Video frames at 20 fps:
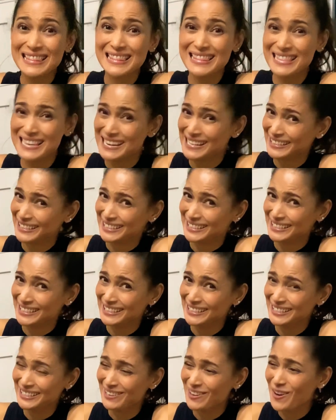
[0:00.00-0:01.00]
this.
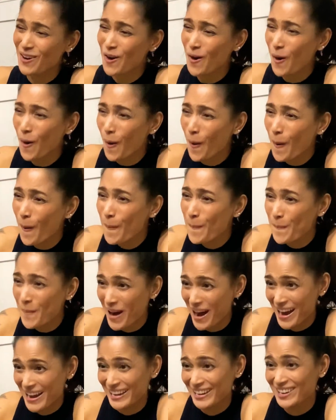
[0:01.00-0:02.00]
Oh
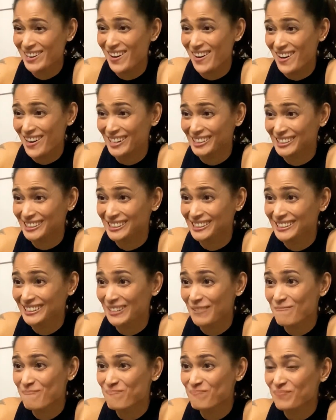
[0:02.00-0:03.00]
my gosh.
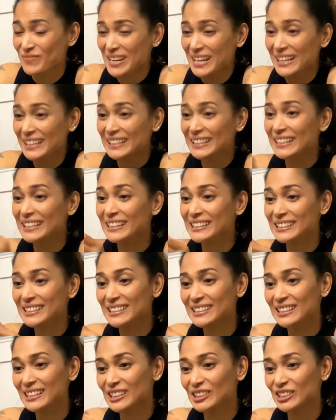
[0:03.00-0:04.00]
It's
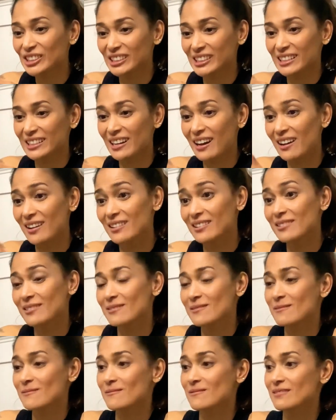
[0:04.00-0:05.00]
the
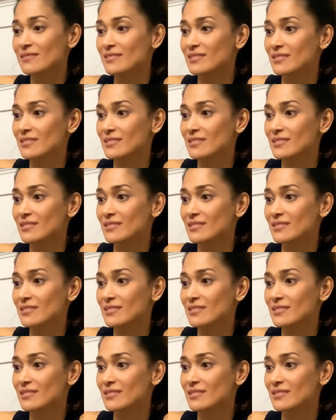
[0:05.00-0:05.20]
Chicago